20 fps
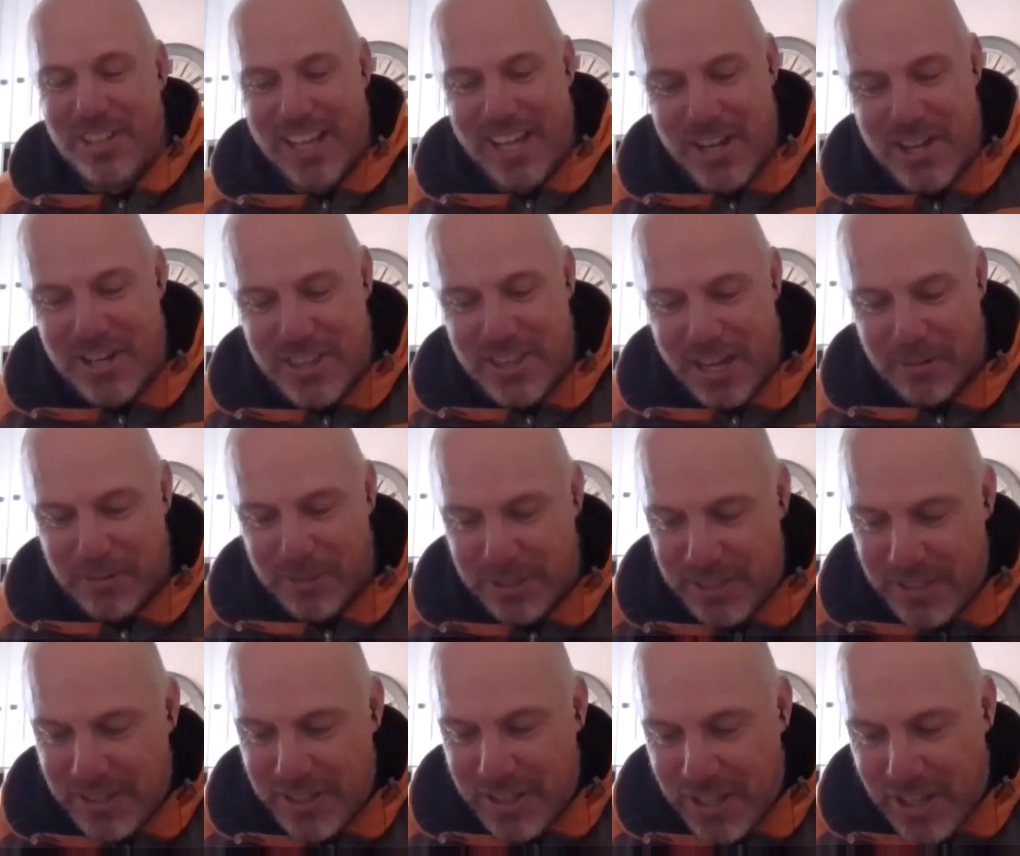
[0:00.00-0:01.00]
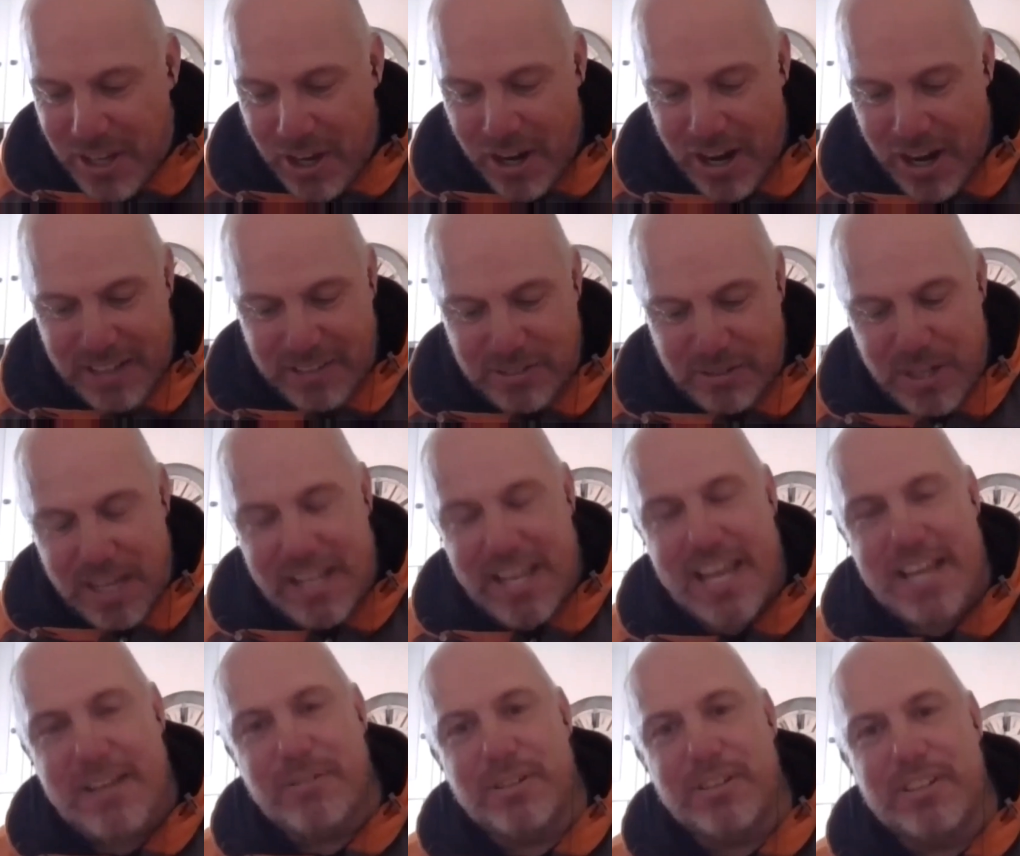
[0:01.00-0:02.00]
I heard that one. All right. Well,
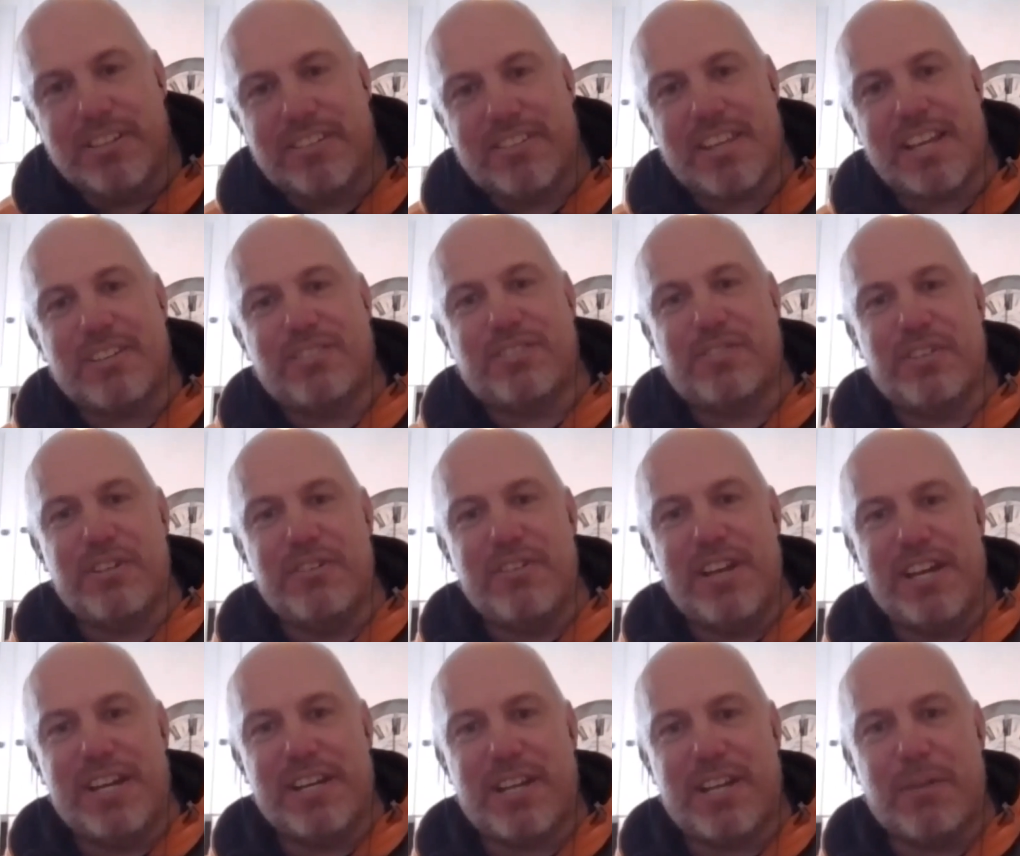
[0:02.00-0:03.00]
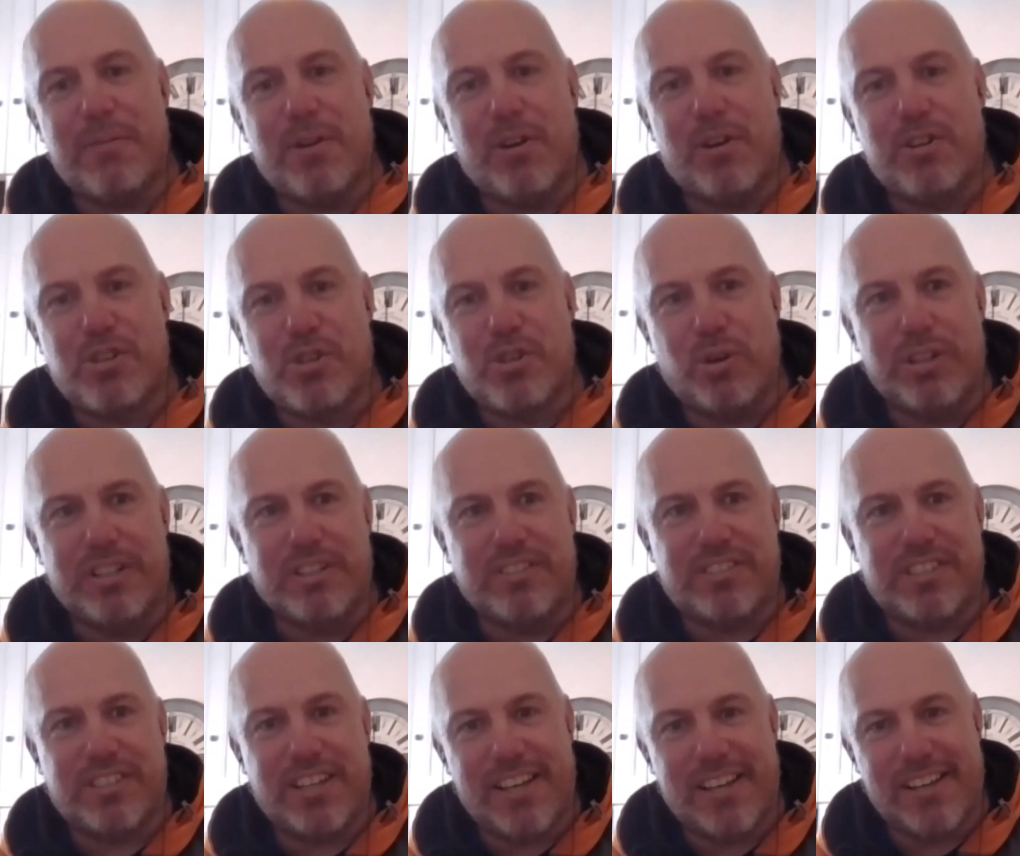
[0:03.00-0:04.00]
hey, thanks for coming on, Sean.
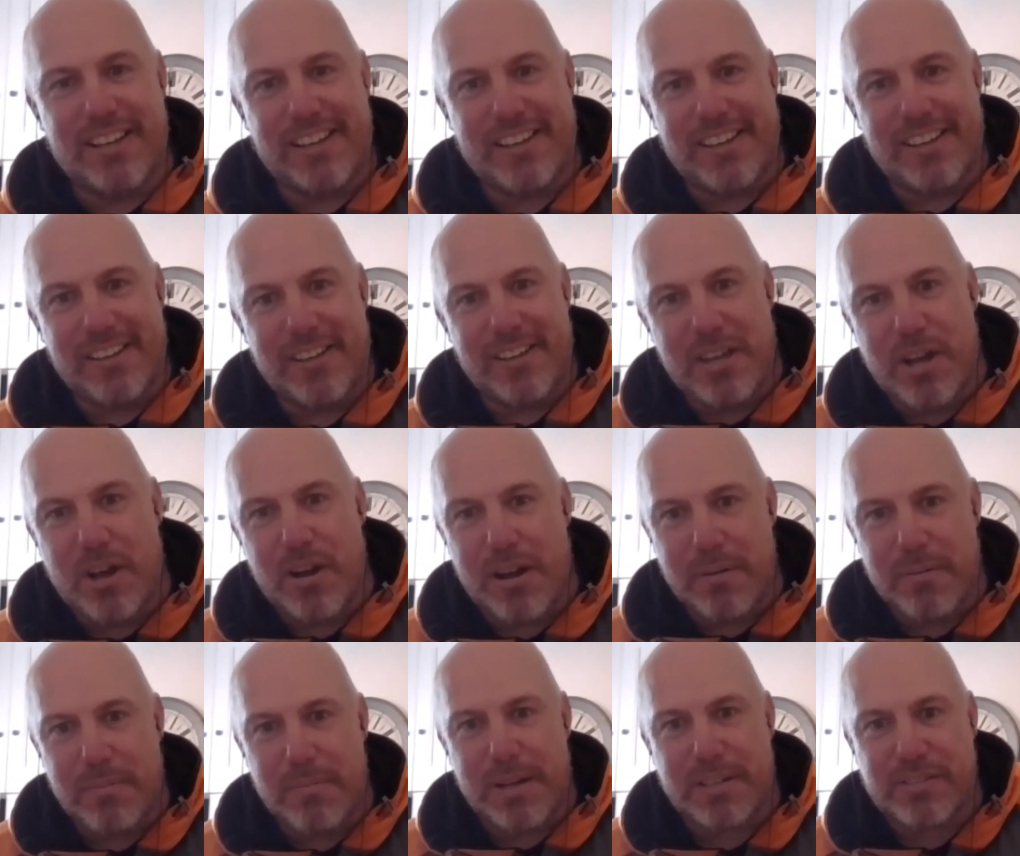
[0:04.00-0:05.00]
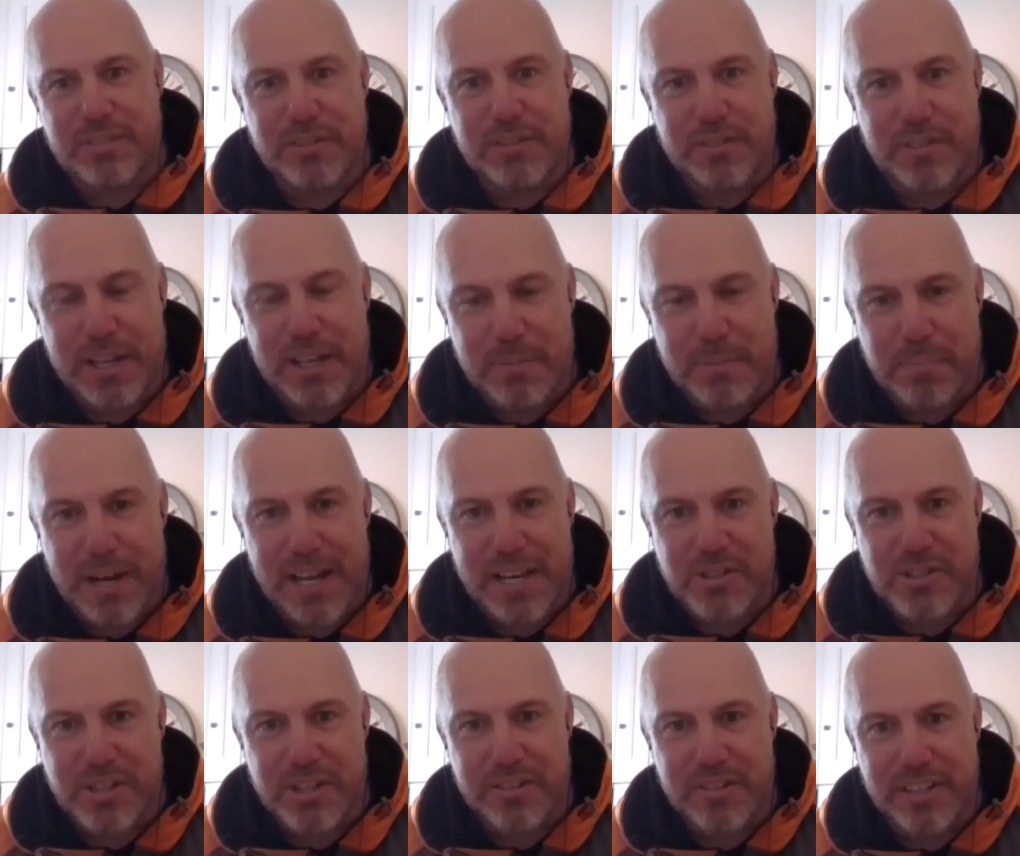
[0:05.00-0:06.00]
It's massive
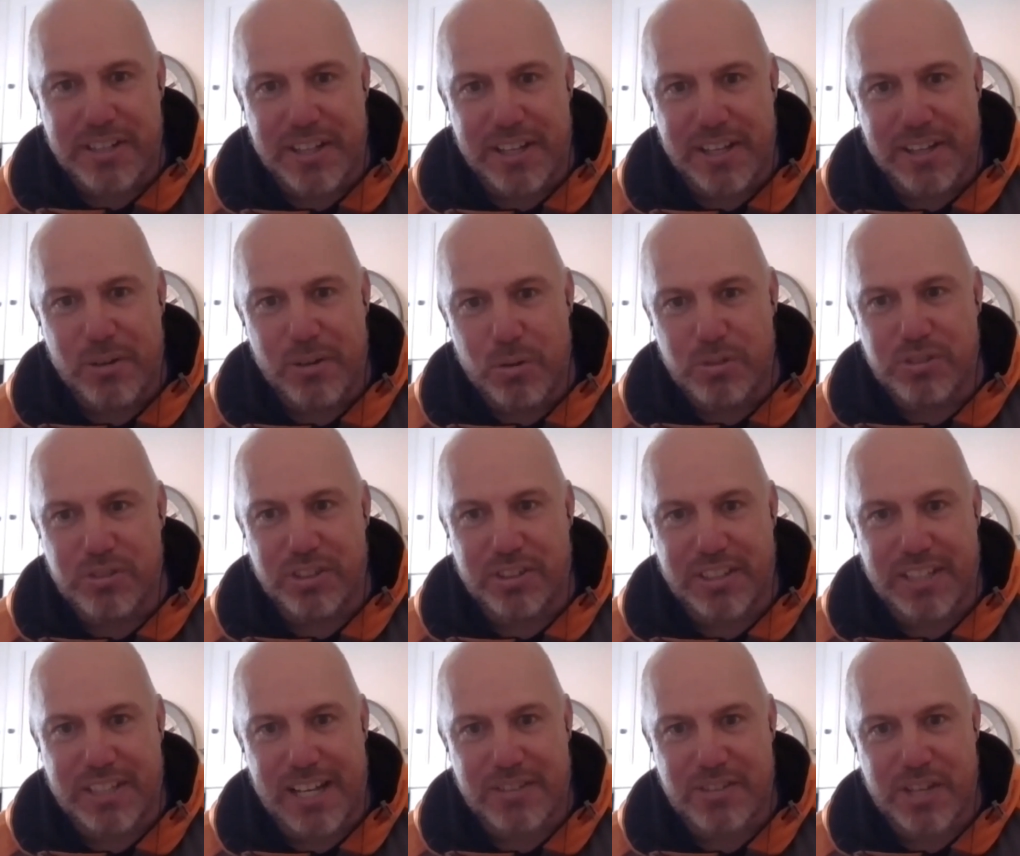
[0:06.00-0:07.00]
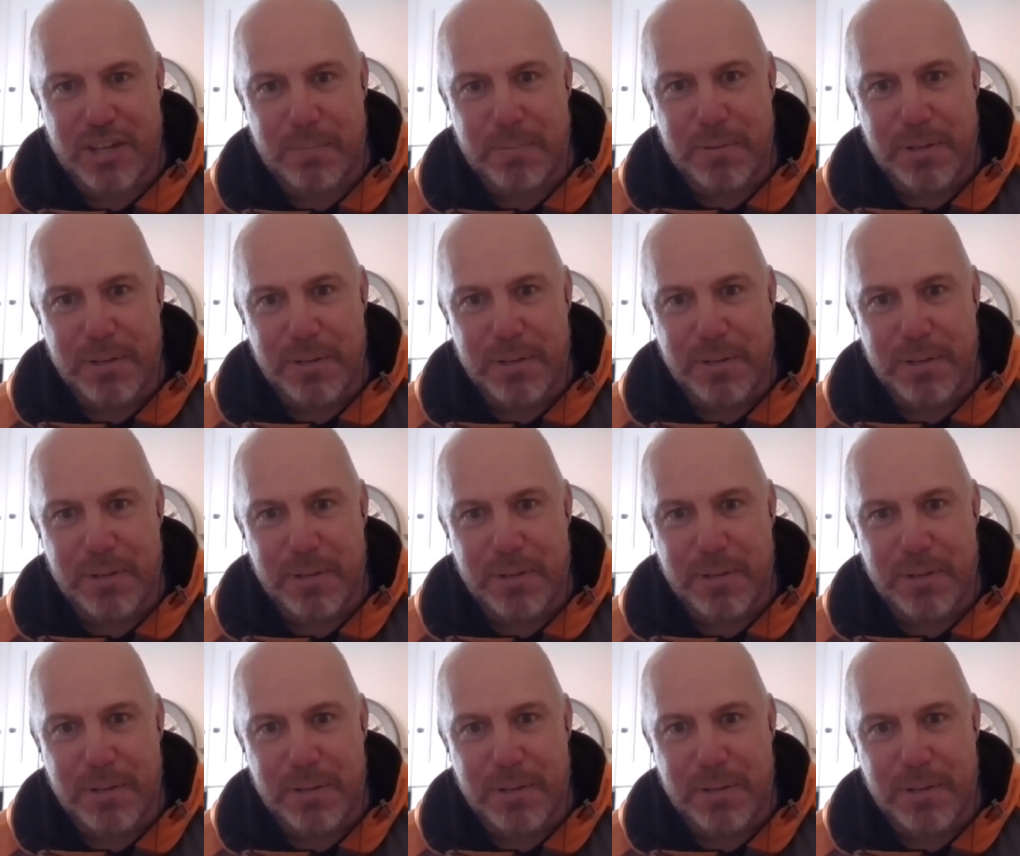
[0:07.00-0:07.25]
pleasure, and always good to catch up.